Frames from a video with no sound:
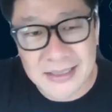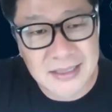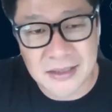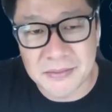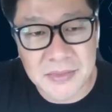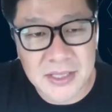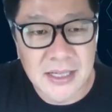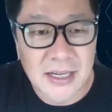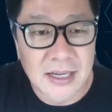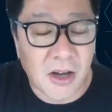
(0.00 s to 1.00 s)
systems
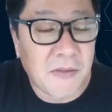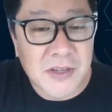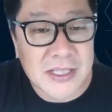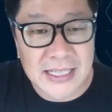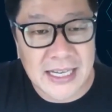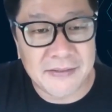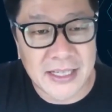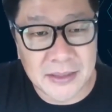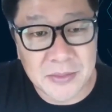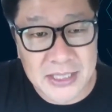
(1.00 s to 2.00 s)
obviously have
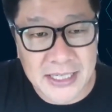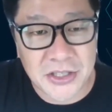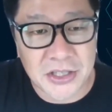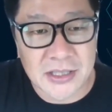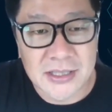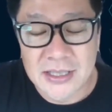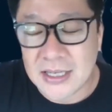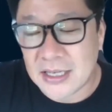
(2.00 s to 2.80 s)
their limitations.